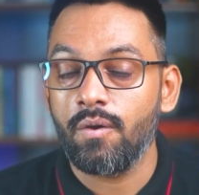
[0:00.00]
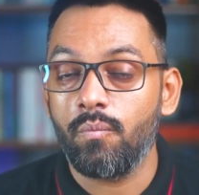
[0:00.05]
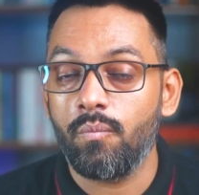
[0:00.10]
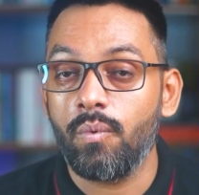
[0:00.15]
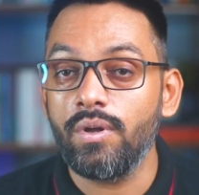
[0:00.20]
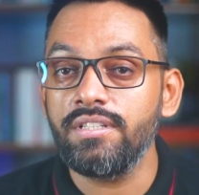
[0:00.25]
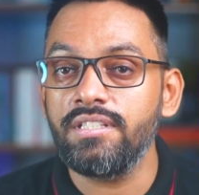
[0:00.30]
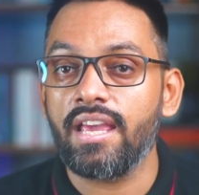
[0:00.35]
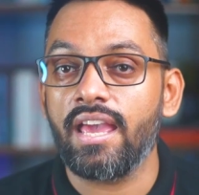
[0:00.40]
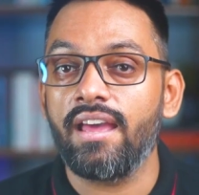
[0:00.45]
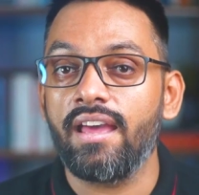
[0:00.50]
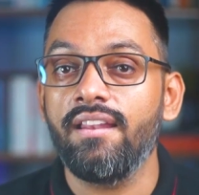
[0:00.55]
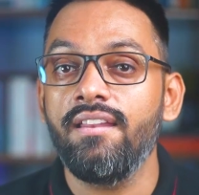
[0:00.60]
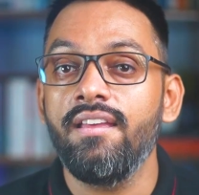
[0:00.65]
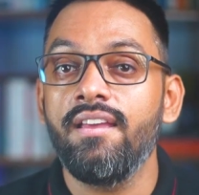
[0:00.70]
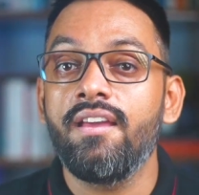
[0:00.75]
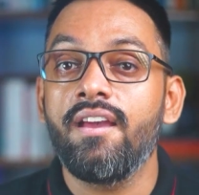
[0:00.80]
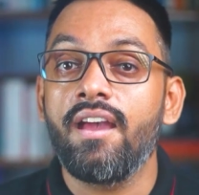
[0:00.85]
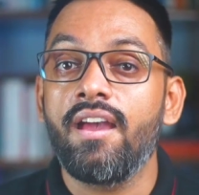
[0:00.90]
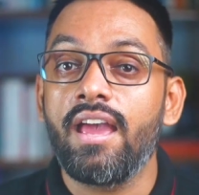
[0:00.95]
Once again,
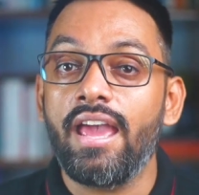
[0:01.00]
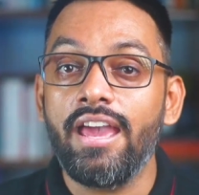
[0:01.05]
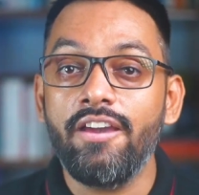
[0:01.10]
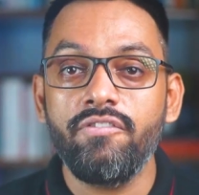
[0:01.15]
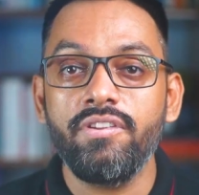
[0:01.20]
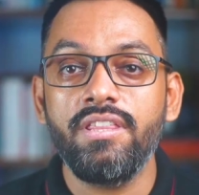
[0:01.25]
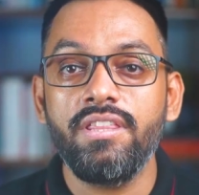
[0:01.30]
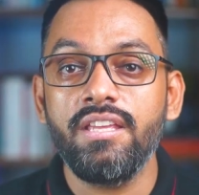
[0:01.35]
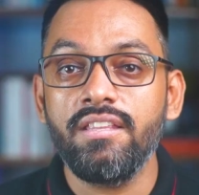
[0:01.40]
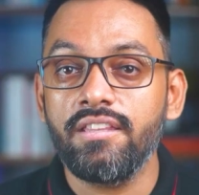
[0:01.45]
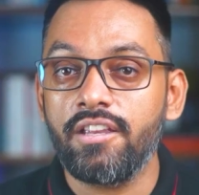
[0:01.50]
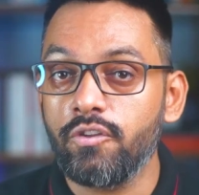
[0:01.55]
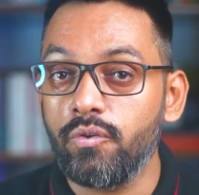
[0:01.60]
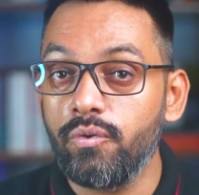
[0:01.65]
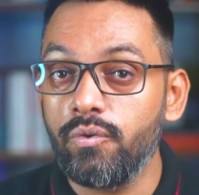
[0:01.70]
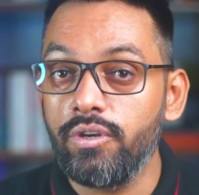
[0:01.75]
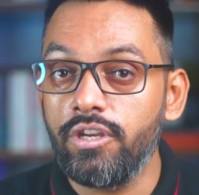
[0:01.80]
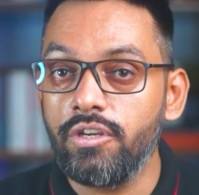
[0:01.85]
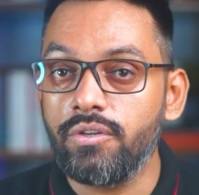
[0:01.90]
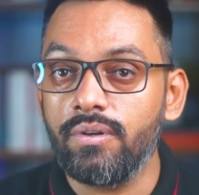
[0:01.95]
Everything that
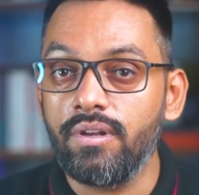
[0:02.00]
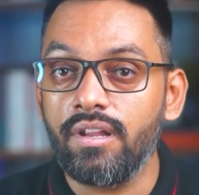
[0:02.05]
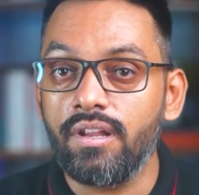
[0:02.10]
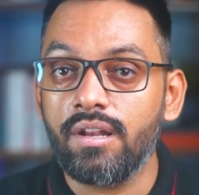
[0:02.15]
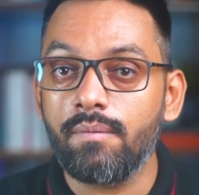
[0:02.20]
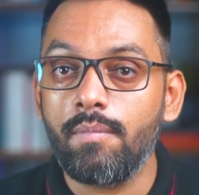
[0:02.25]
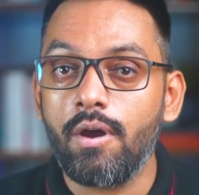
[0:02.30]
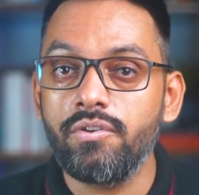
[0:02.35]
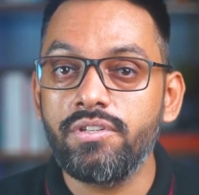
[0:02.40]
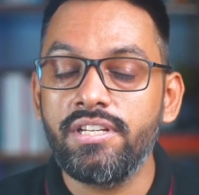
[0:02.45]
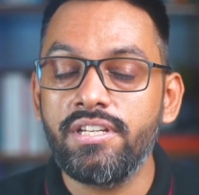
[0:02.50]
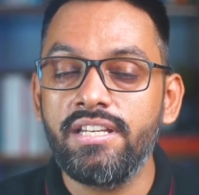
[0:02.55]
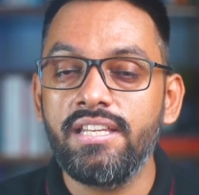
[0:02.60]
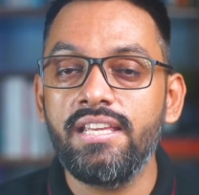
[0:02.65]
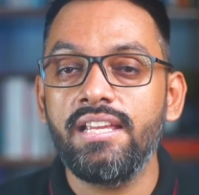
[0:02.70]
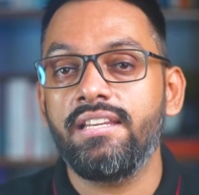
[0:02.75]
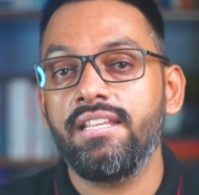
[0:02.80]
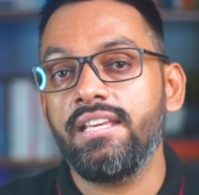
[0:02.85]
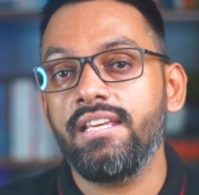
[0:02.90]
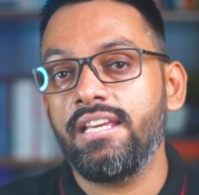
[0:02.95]
you need to learn about
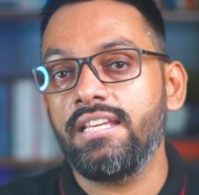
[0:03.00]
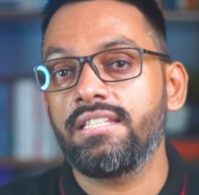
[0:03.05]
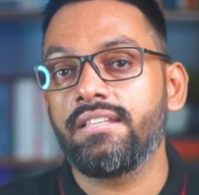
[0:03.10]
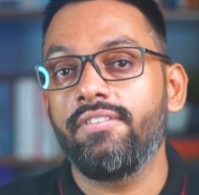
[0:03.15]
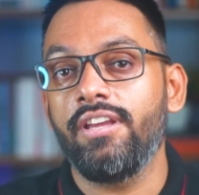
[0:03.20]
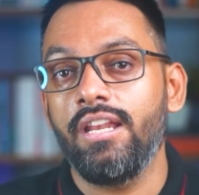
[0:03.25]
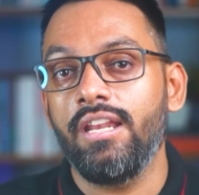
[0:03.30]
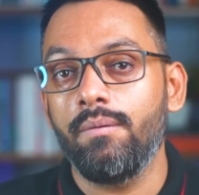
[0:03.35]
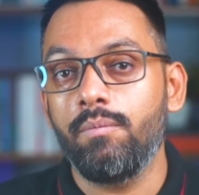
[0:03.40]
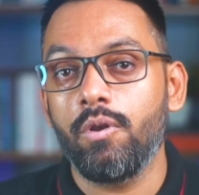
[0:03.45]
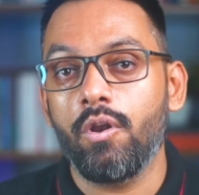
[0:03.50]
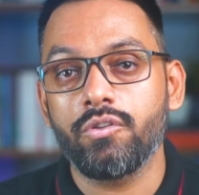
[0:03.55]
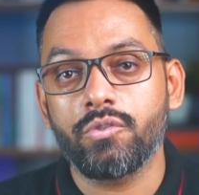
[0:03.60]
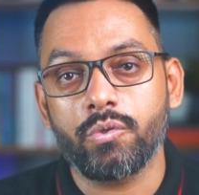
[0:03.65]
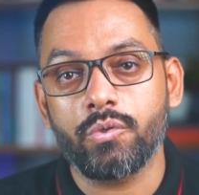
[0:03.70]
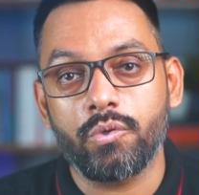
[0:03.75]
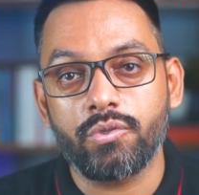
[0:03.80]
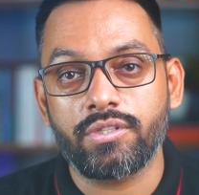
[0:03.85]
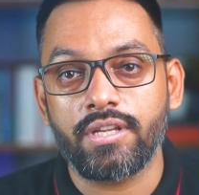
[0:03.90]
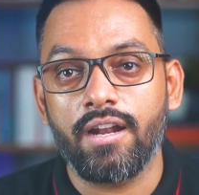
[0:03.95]
GD&T is available on
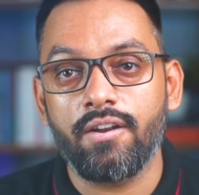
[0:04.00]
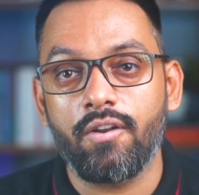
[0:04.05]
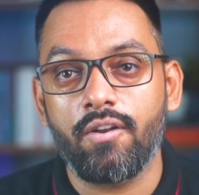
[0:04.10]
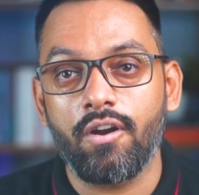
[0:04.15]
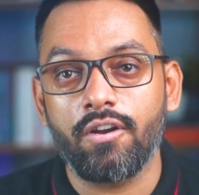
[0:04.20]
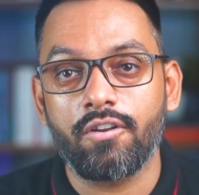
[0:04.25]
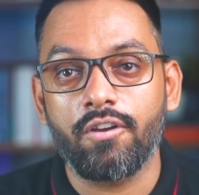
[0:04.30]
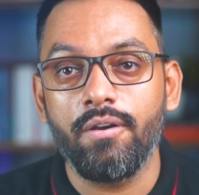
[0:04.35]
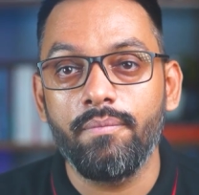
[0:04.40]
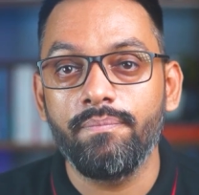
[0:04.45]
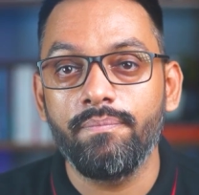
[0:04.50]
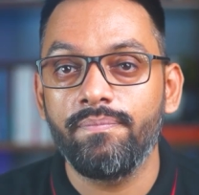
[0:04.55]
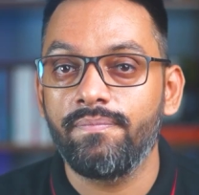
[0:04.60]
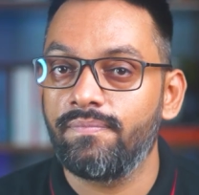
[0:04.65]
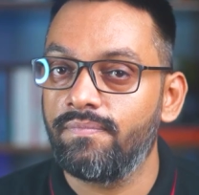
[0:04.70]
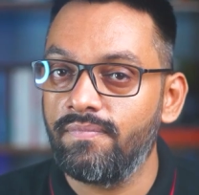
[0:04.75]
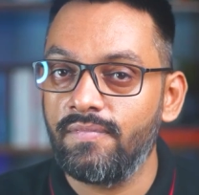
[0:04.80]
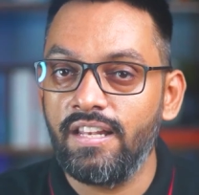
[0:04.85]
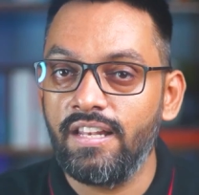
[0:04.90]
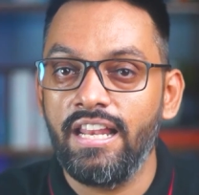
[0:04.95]
sourcecad.com.
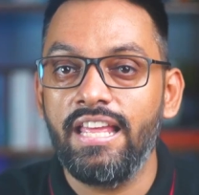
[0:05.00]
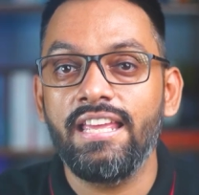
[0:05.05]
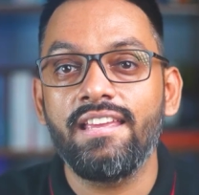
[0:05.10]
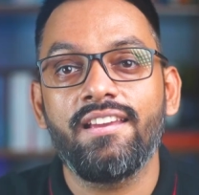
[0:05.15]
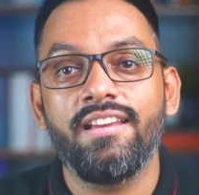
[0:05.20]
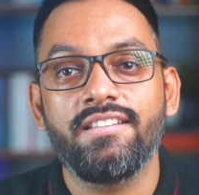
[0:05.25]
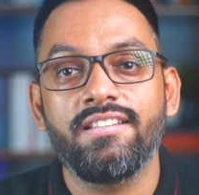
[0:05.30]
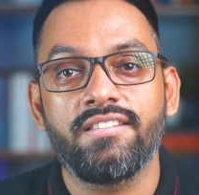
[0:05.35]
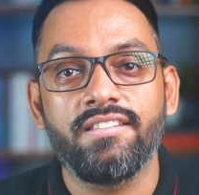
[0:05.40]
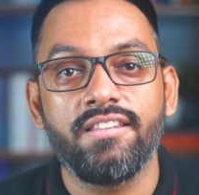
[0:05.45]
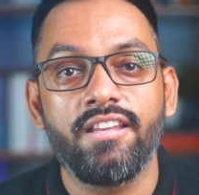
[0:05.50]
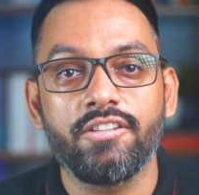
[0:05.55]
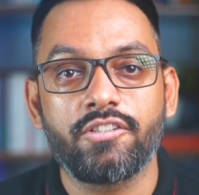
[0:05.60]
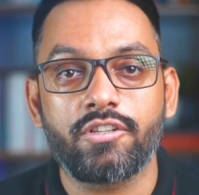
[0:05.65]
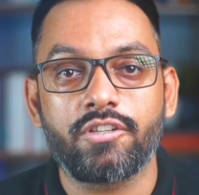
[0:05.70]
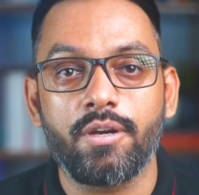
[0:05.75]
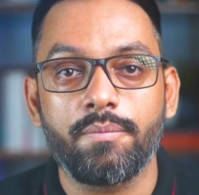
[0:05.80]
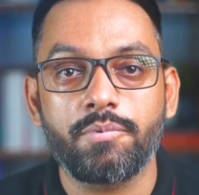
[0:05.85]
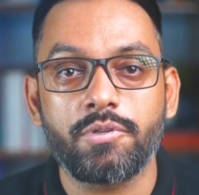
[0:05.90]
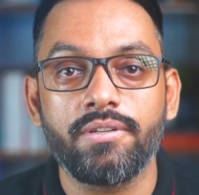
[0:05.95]
Link is in the
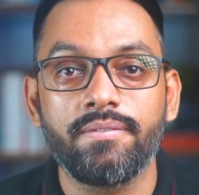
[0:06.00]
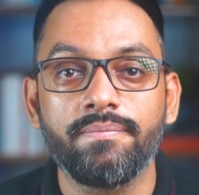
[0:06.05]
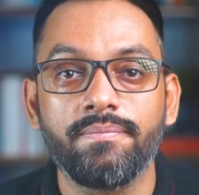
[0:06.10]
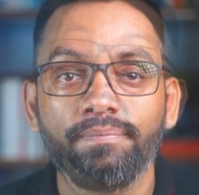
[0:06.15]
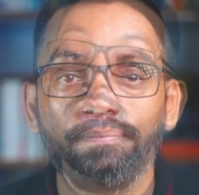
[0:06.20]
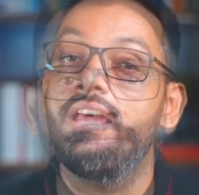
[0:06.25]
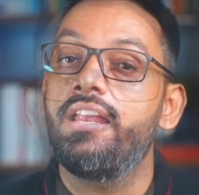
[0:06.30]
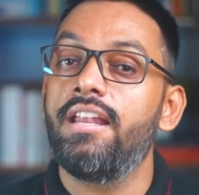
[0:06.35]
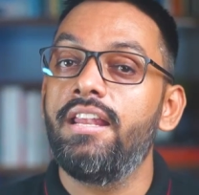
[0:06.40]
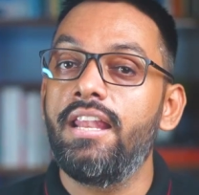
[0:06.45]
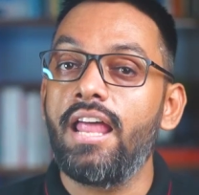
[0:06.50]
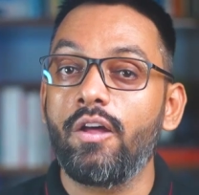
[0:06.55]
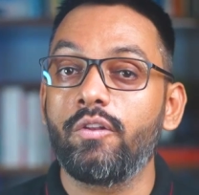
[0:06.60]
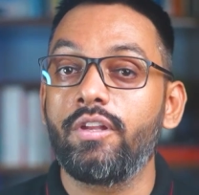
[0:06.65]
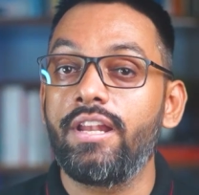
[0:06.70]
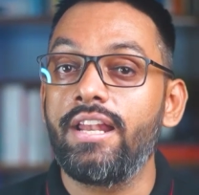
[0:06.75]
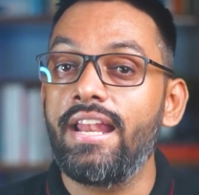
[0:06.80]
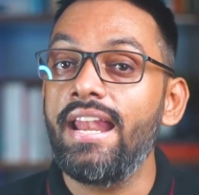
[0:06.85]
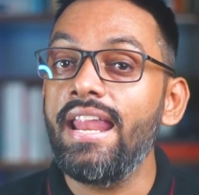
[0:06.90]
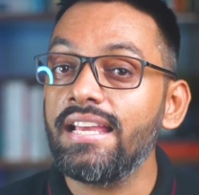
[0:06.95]
description. Now,
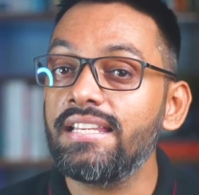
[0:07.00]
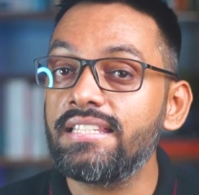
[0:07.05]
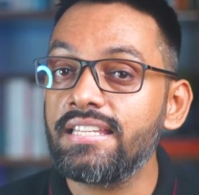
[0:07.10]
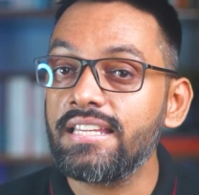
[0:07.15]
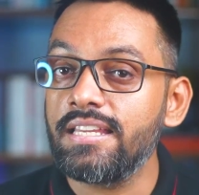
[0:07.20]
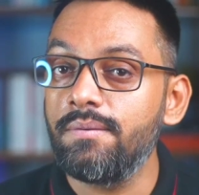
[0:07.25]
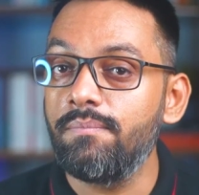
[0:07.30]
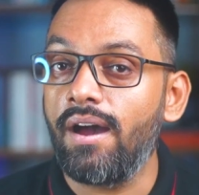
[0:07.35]
the next in